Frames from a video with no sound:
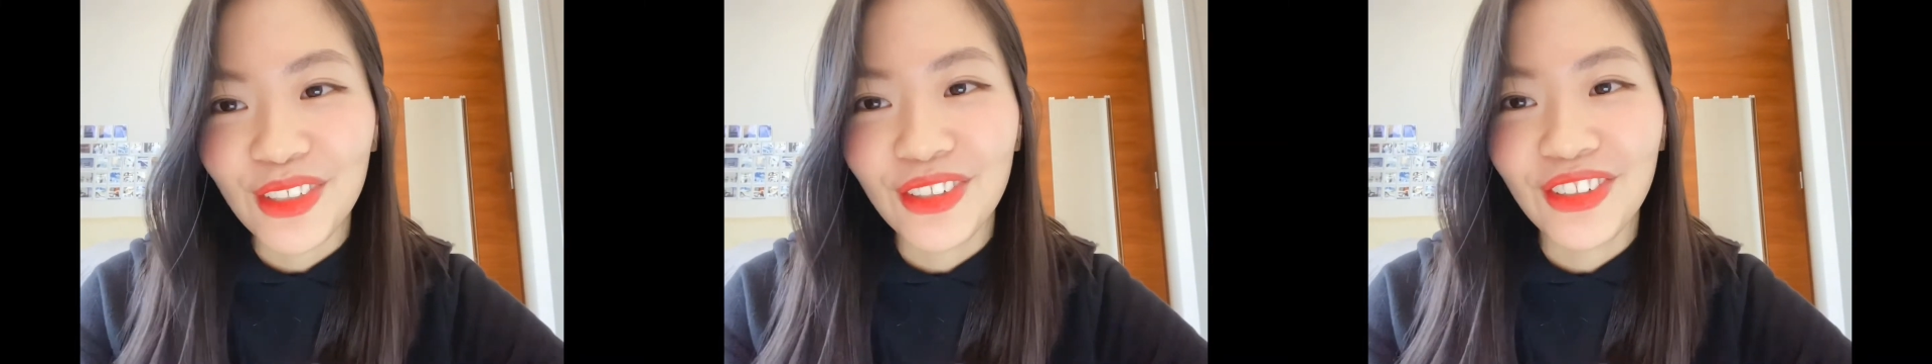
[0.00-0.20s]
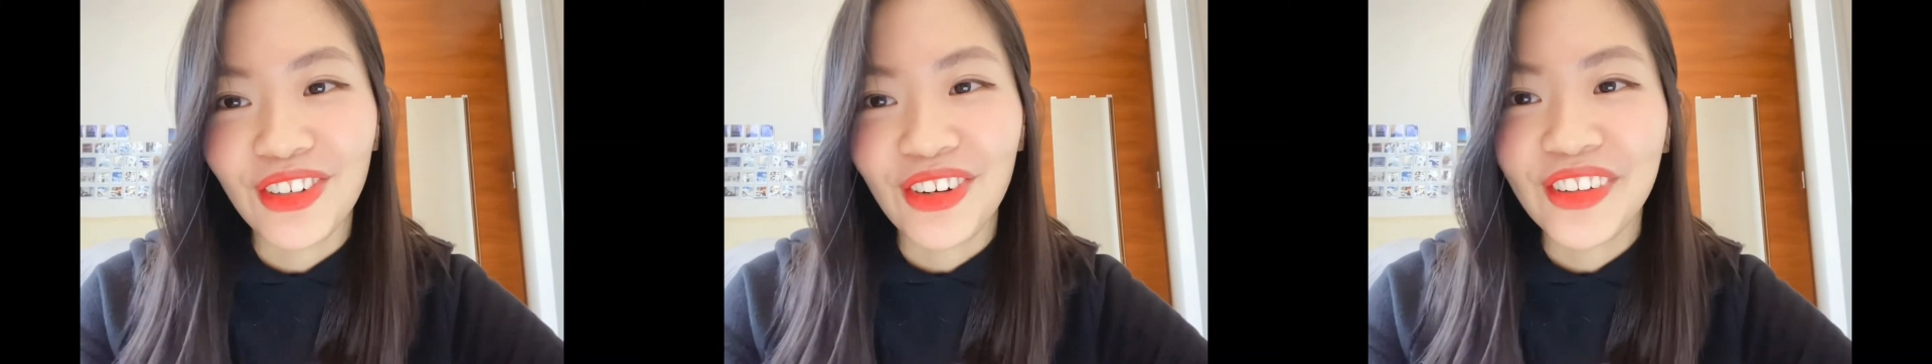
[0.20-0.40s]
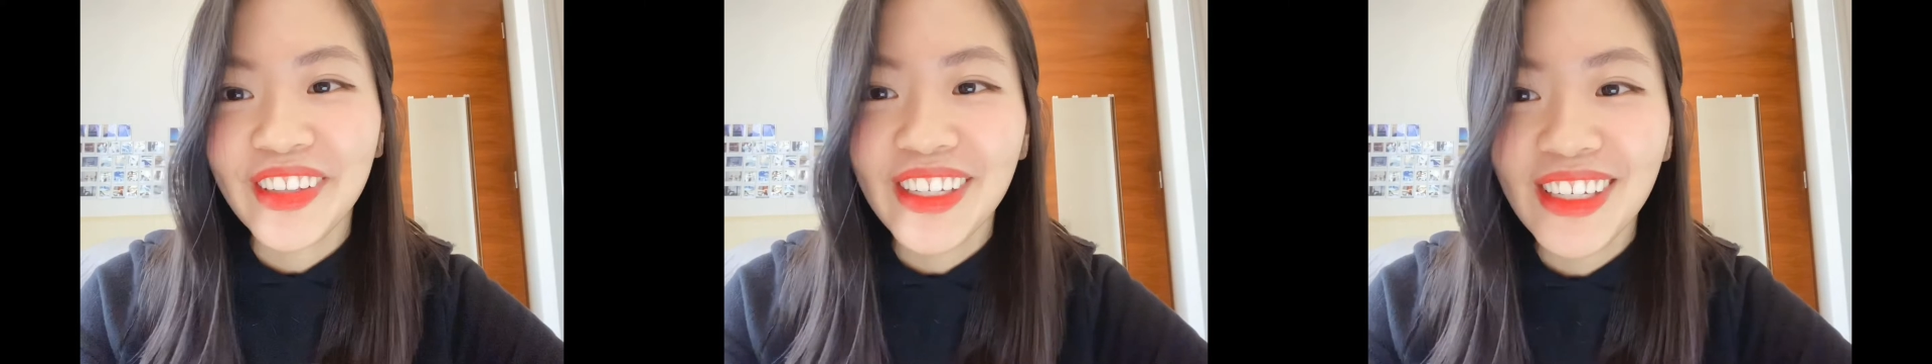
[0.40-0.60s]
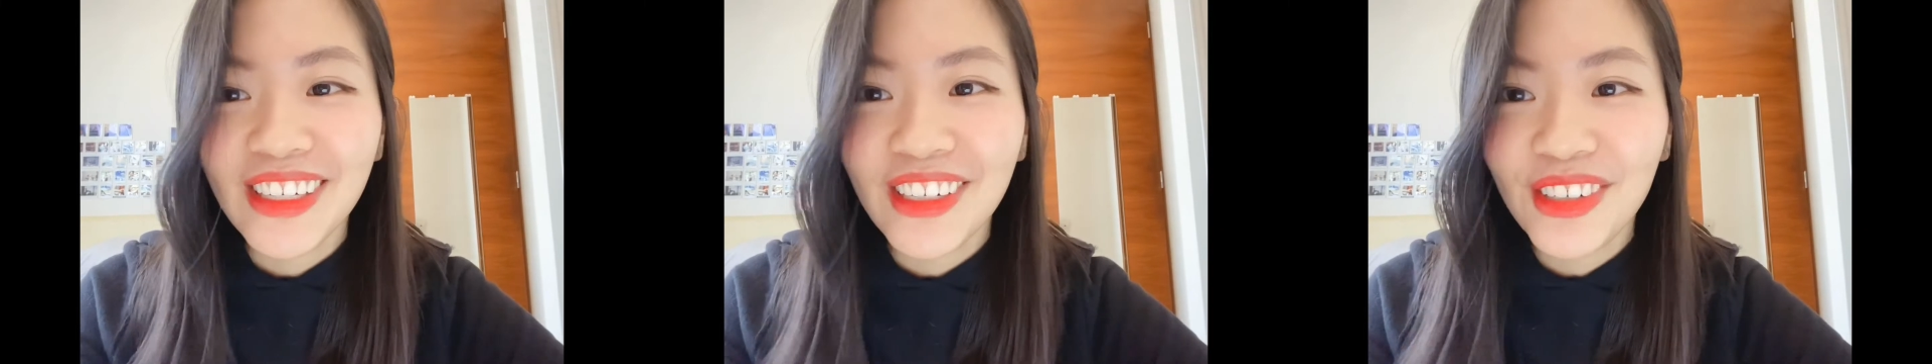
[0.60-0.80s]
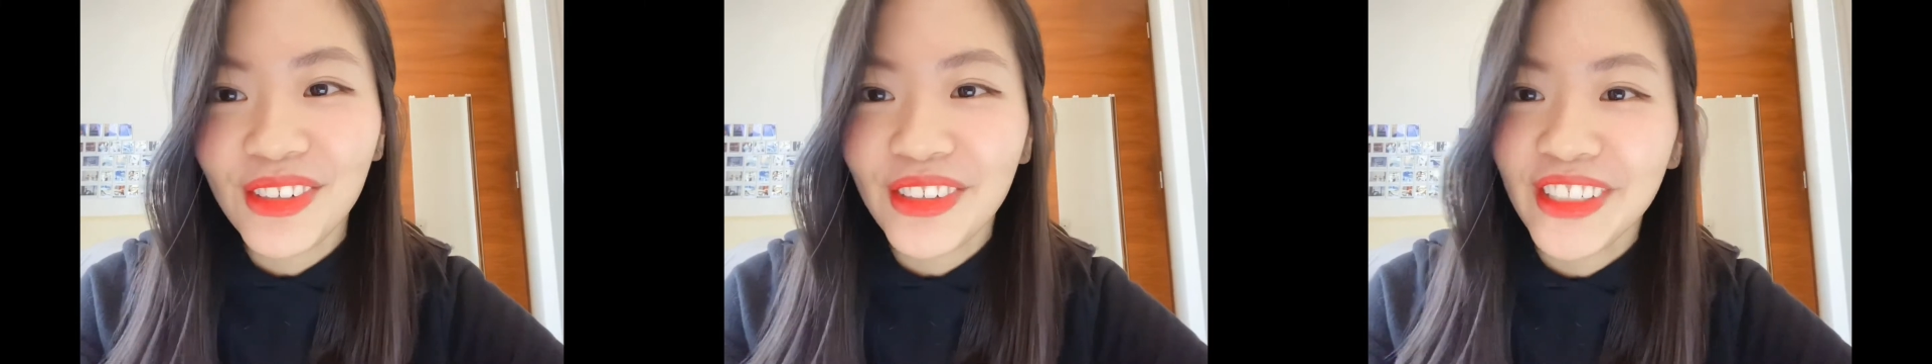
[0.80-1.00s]
going to
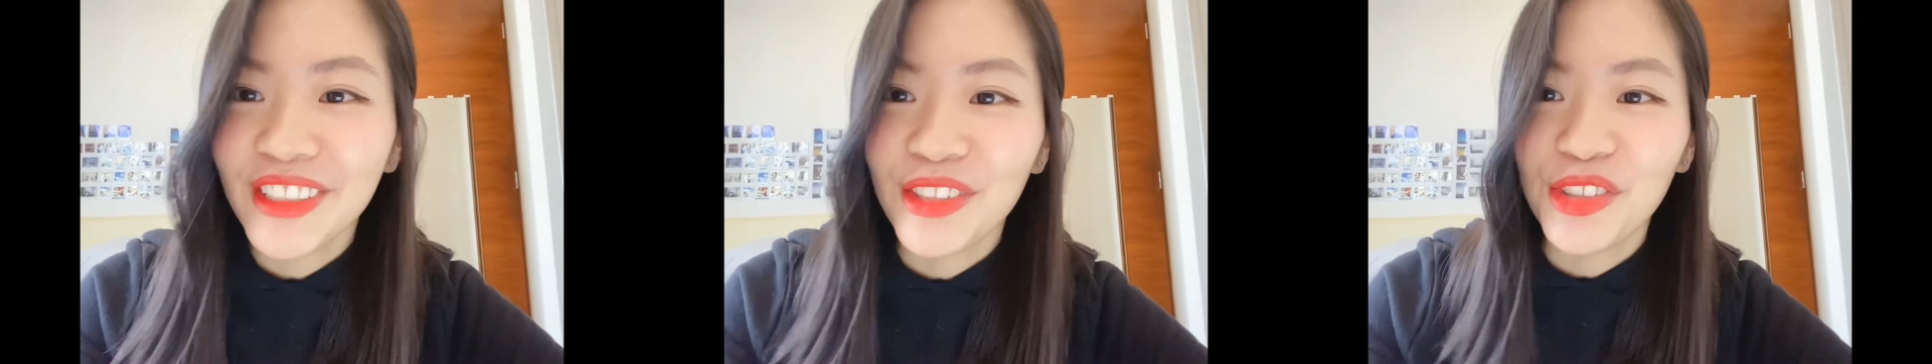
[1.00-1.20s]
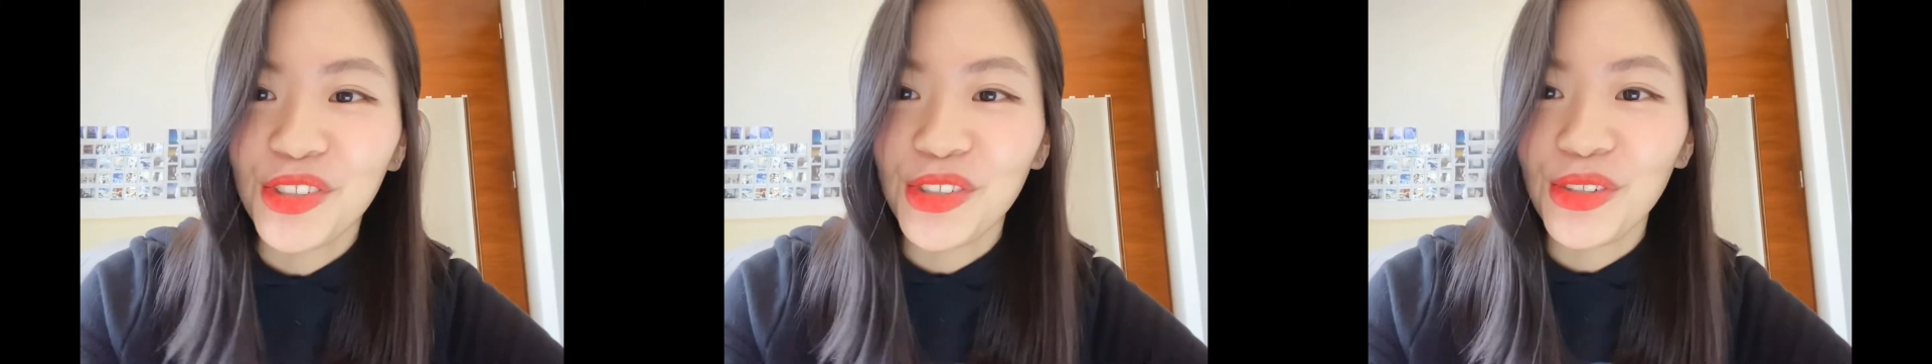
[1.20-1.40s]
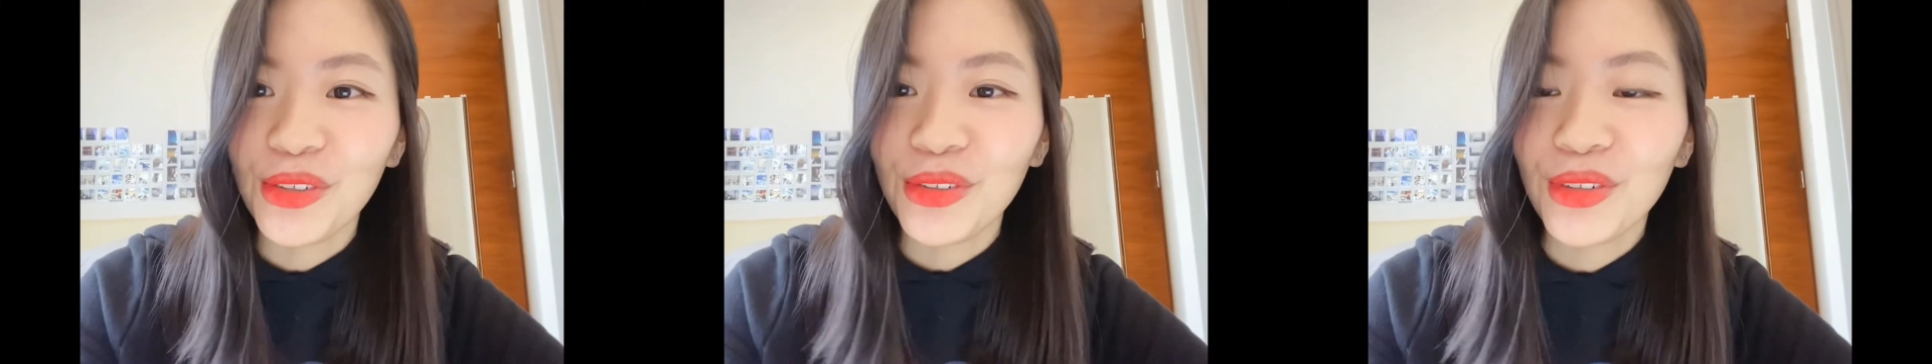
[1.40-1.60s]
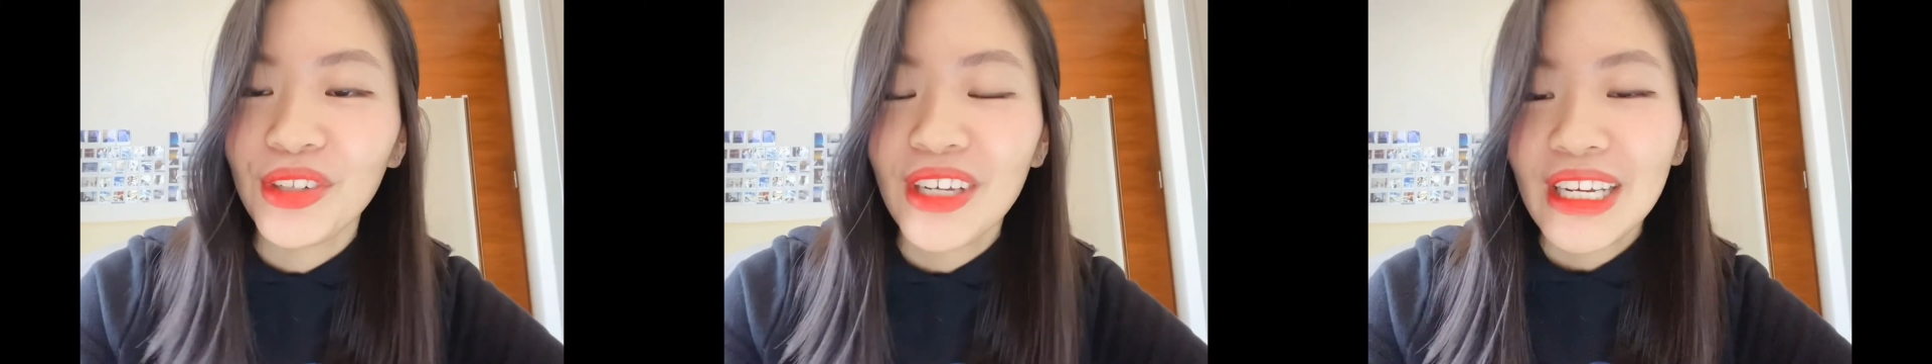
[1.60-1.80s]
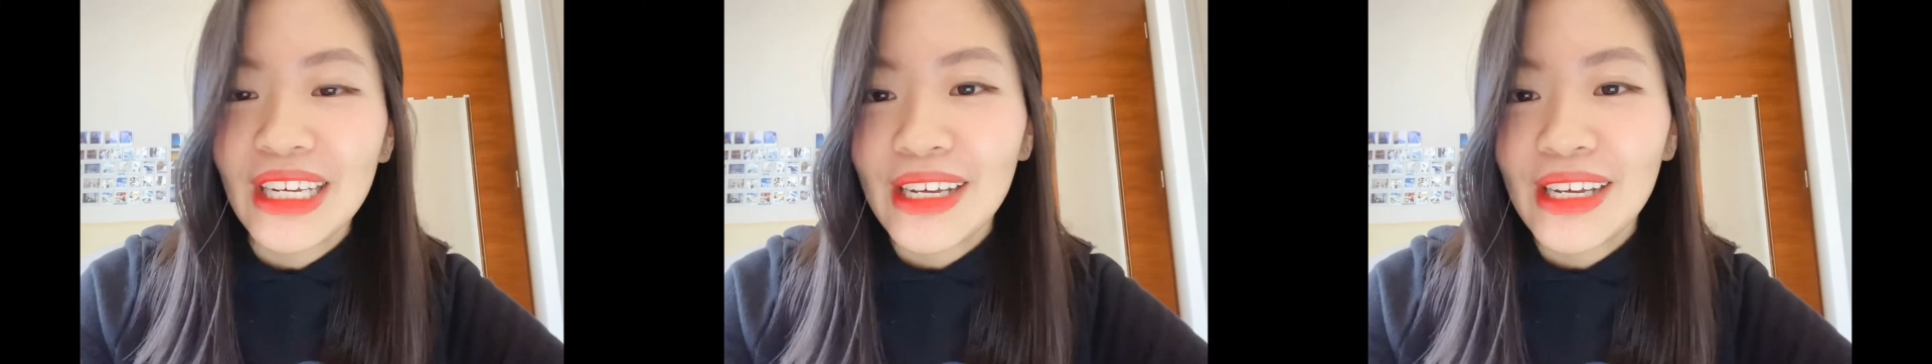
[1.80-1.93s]
continue in June